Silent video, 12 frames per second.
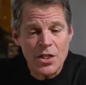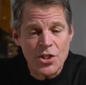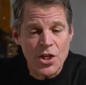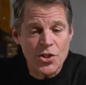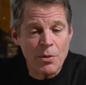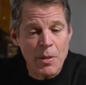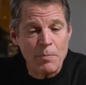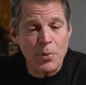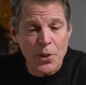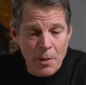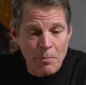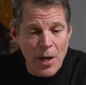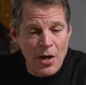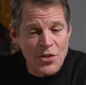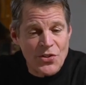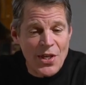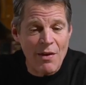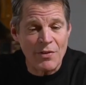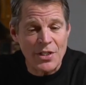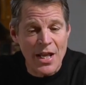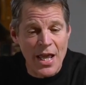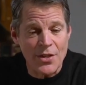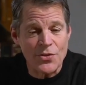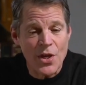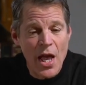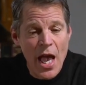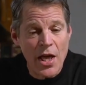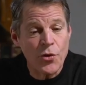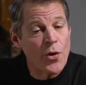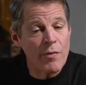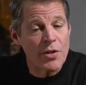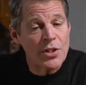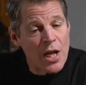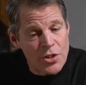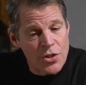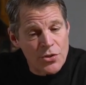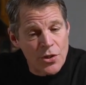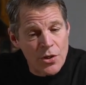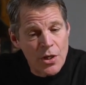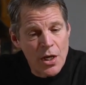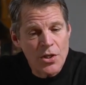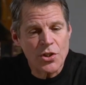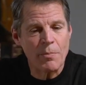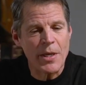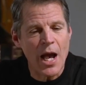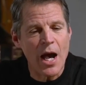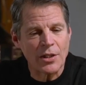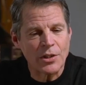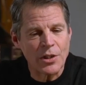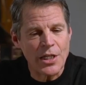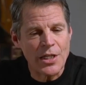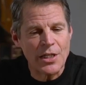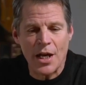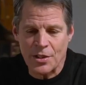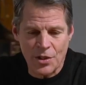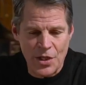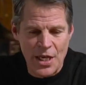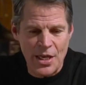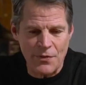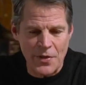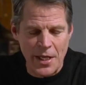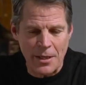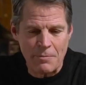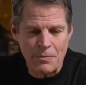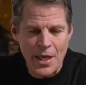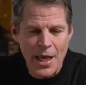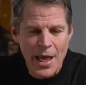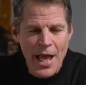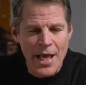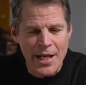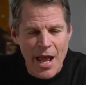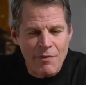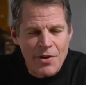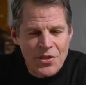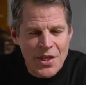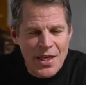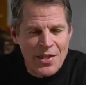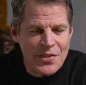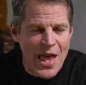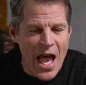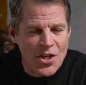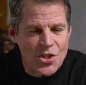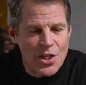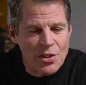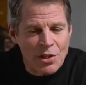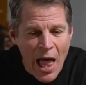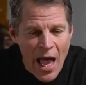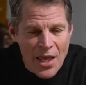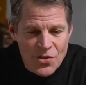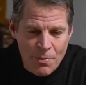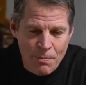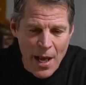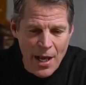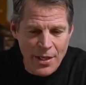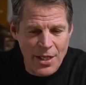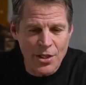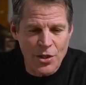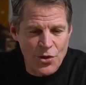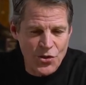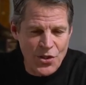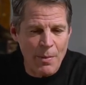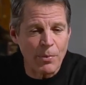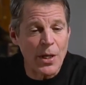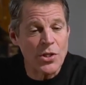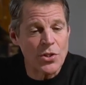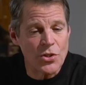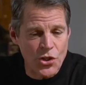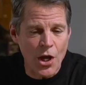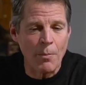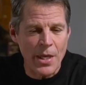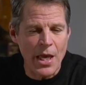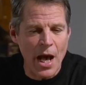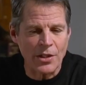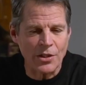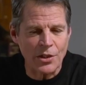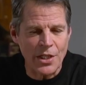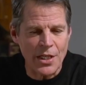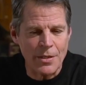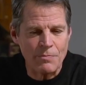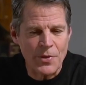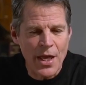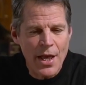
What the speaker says: she shall be put apart 7 days, and whoever touches her shall be unclean until the evening. And everything that she lies upon in her separation shall be unclean.